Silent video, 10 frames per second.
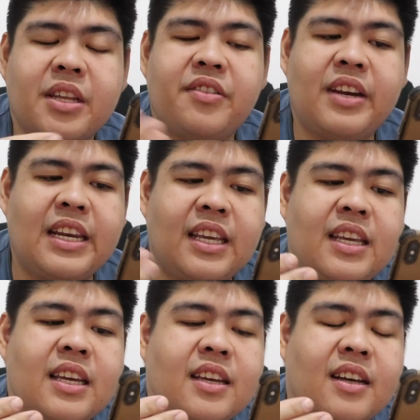but I really
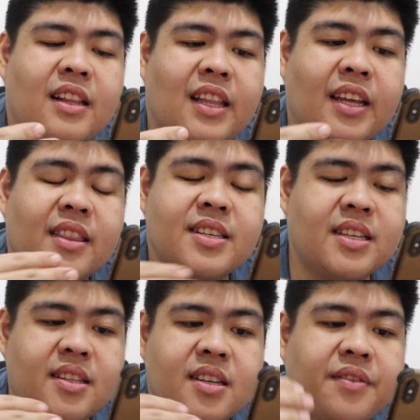like the
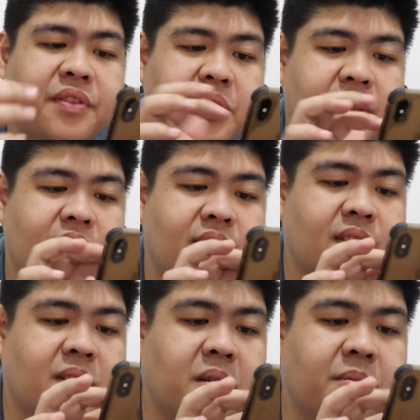seats in front.
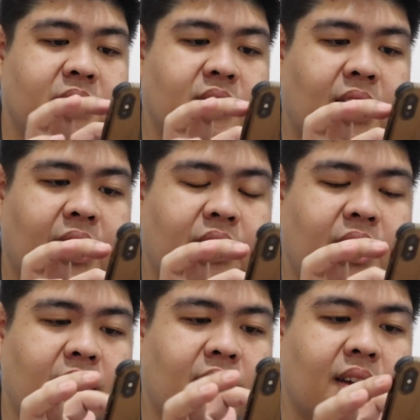So I
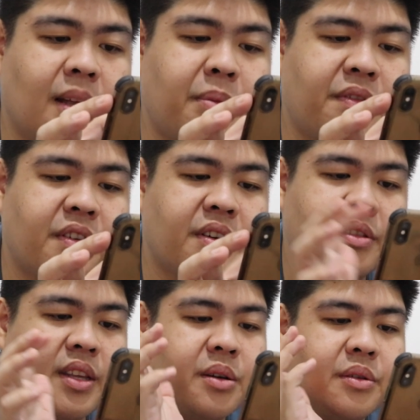think I prefer
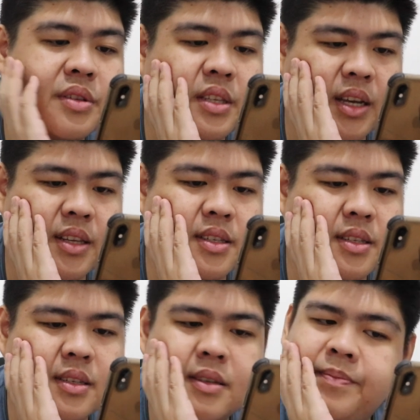
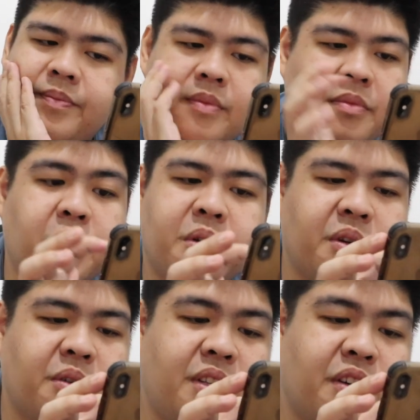DO6. No,
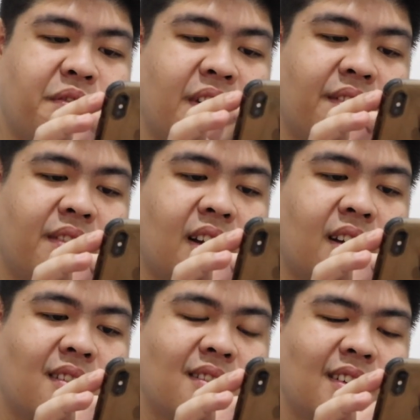DO5 na
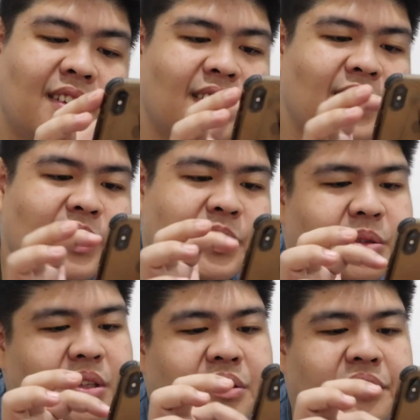lang.
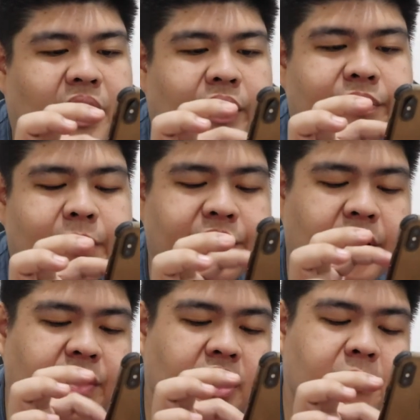So DO5. My
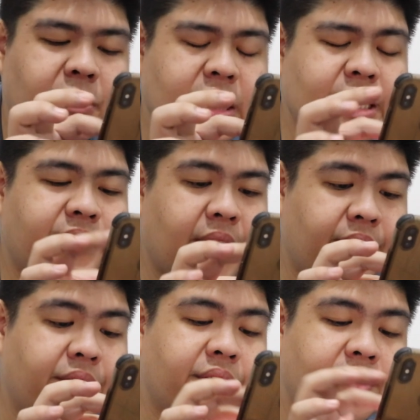favorite number is 5. And